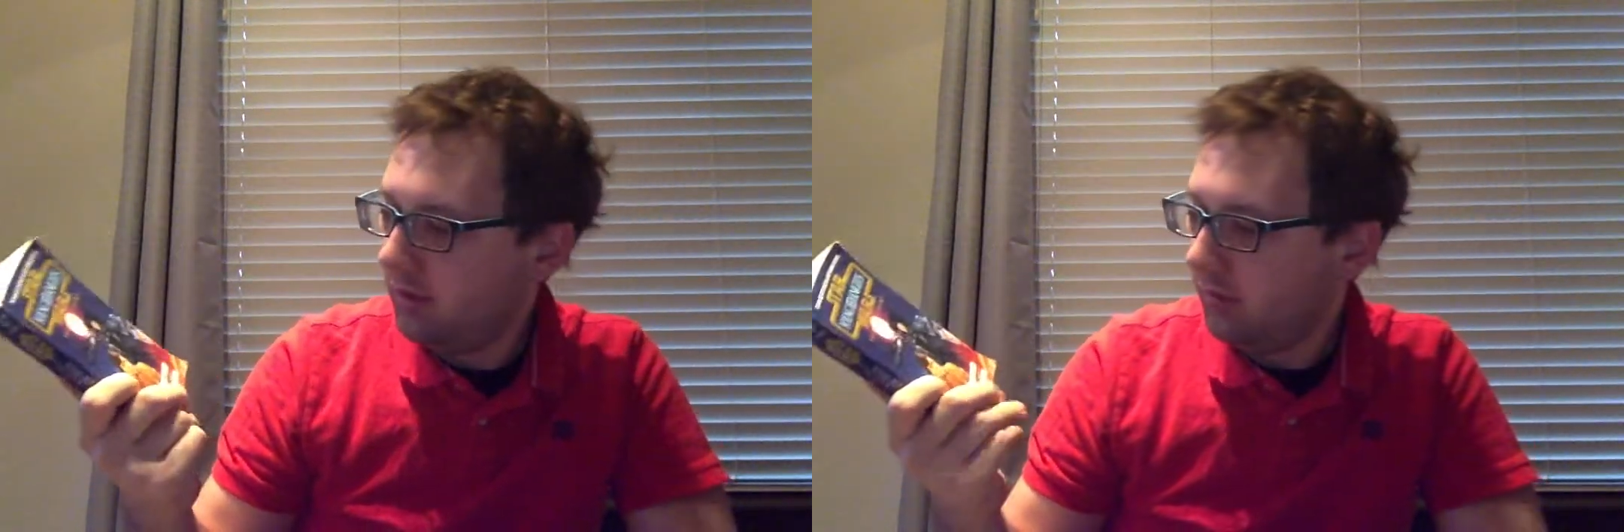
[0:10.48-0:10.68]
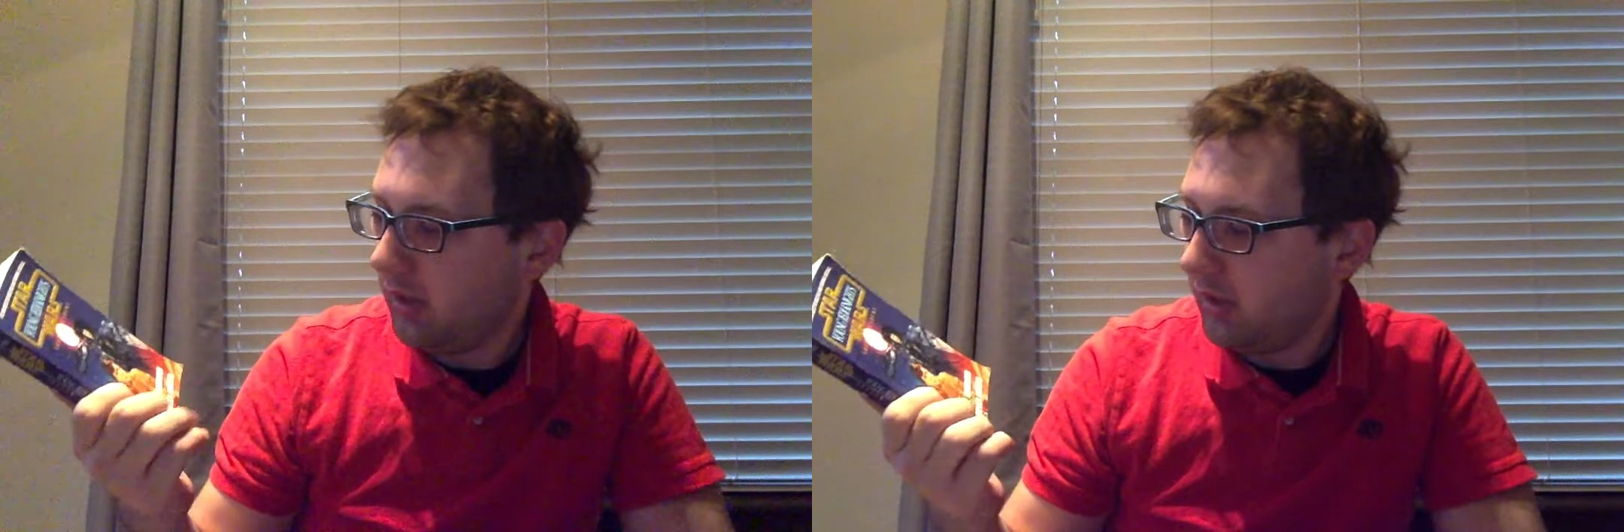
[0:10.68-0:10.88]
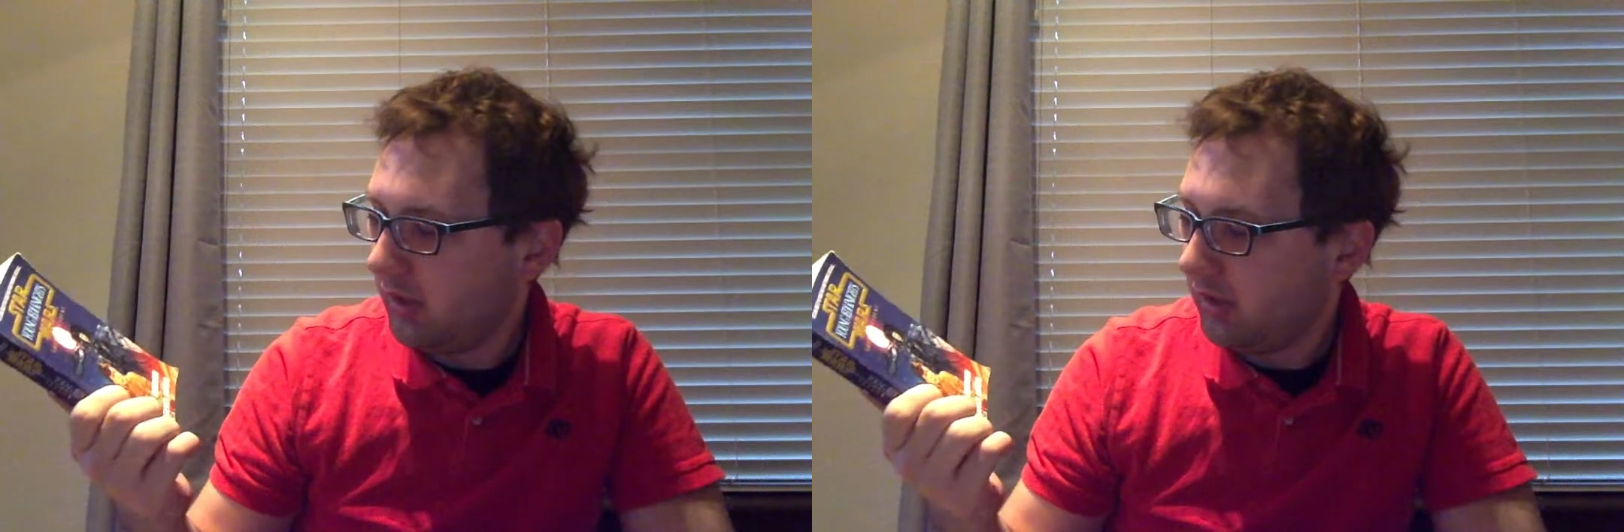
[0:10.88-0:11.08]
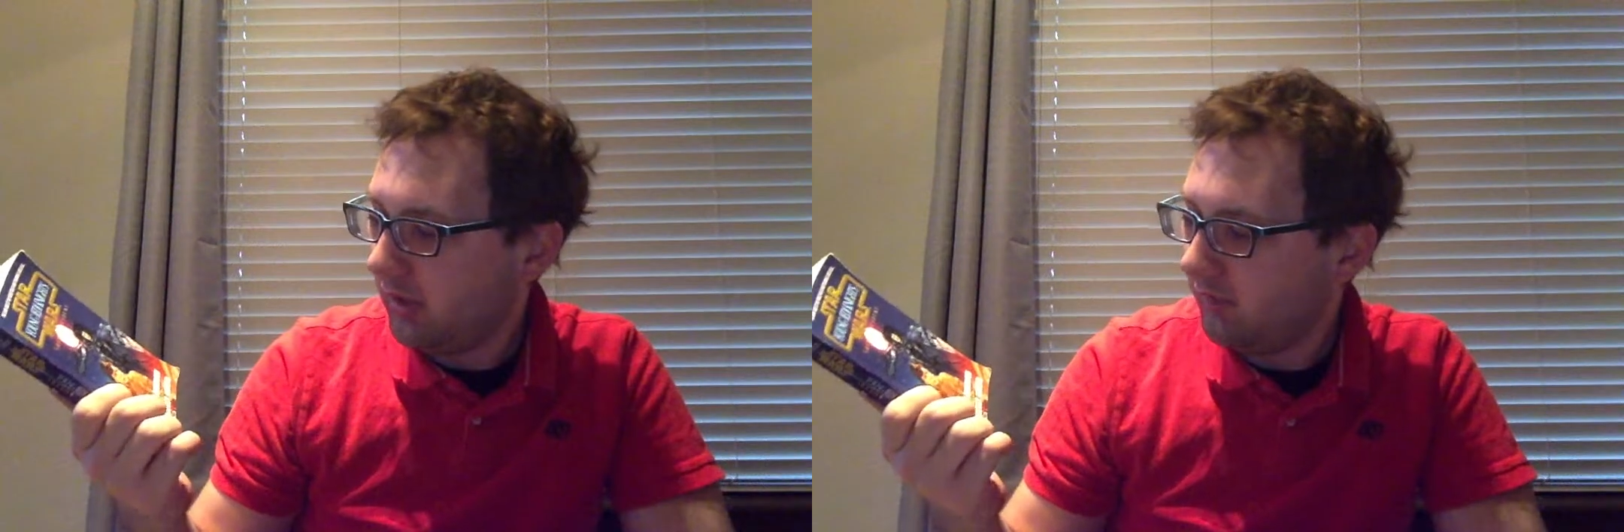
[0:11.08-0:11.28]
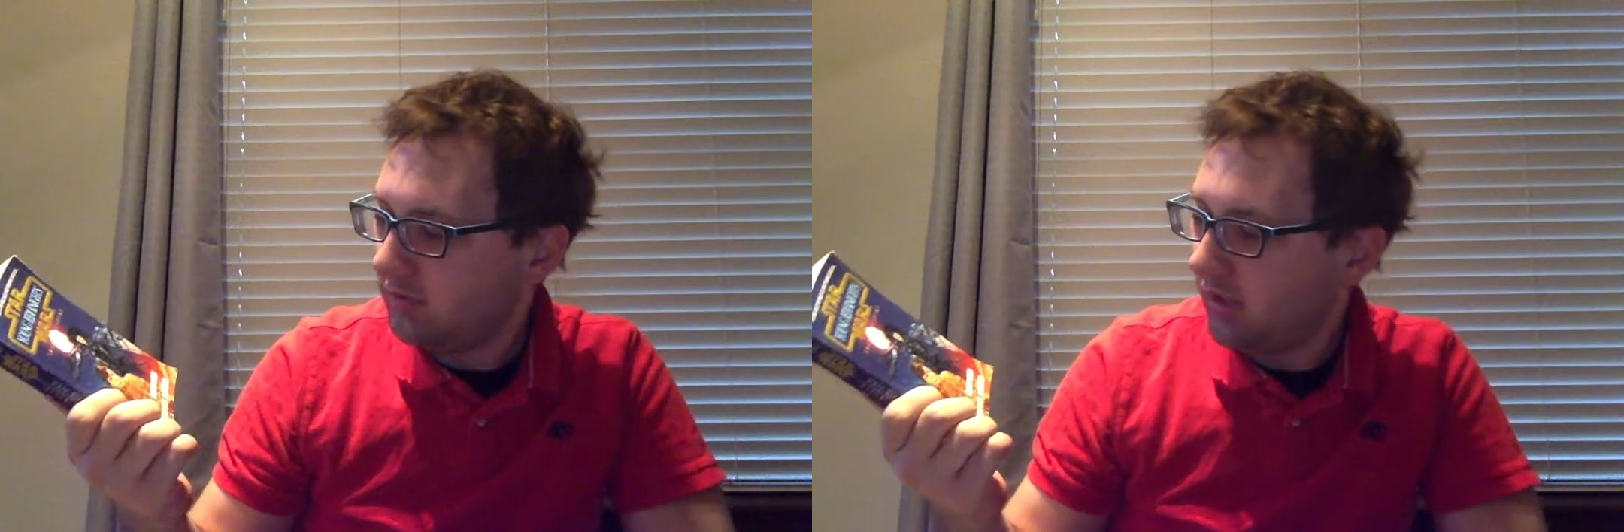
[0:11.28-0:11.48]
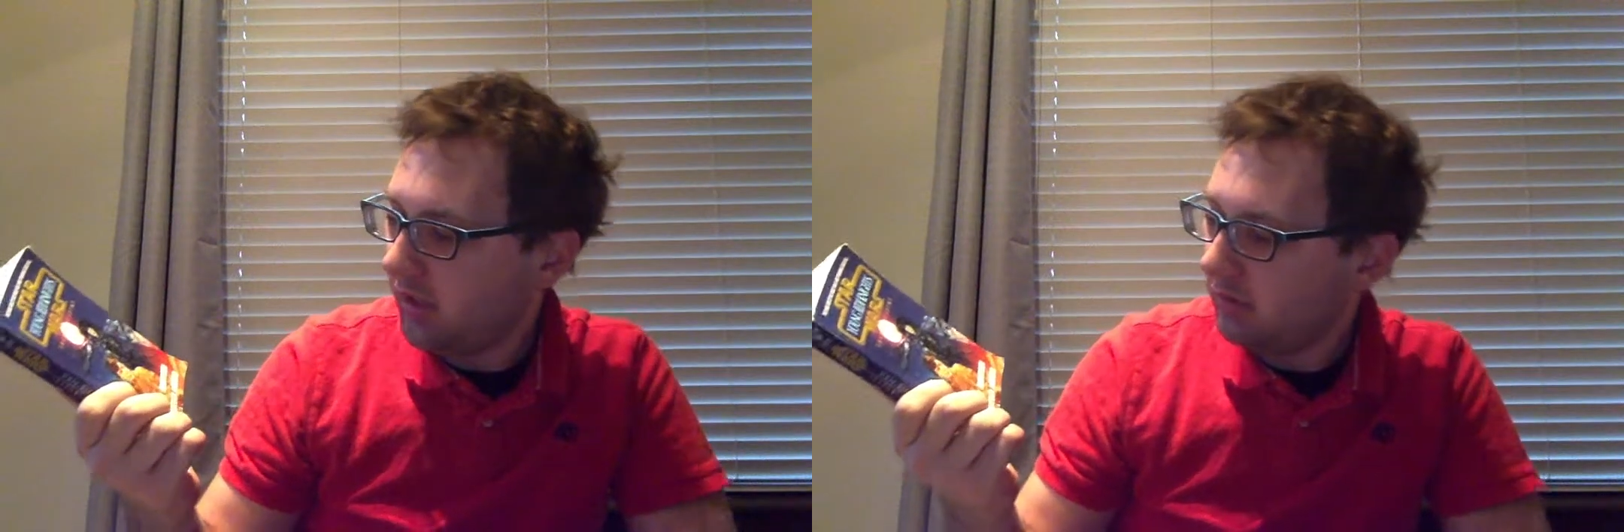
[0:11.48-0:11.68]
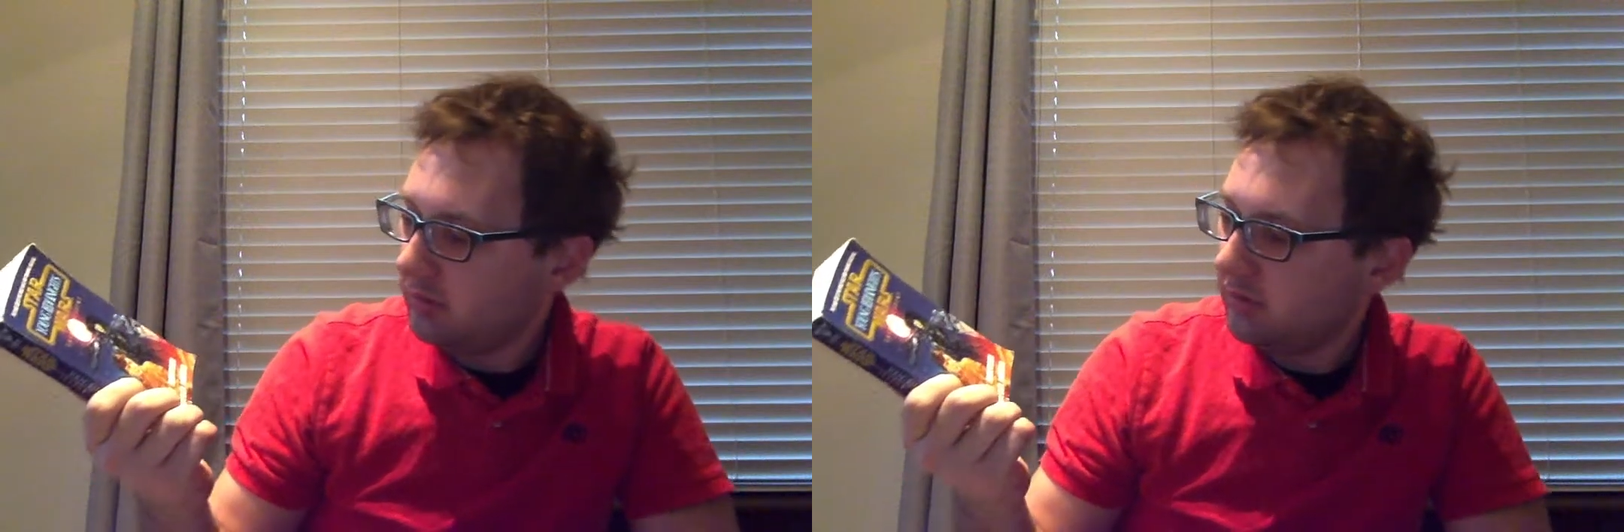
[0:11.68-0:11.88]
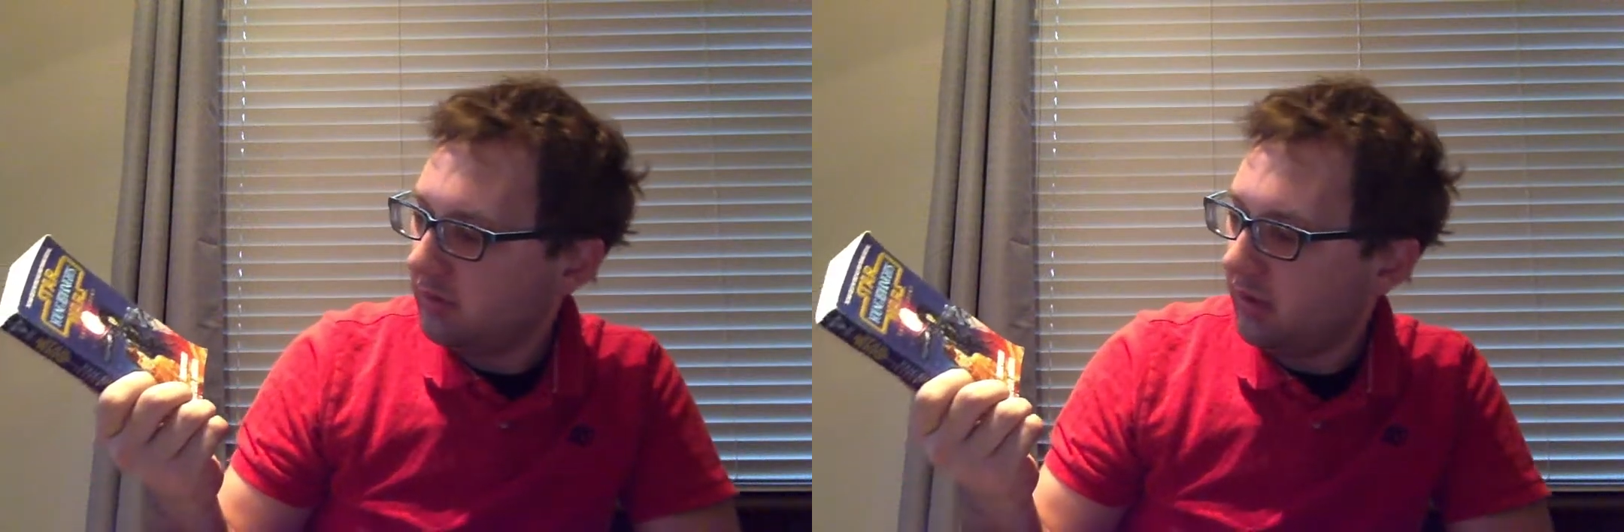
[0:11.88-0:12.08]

by Kevin J. Anderson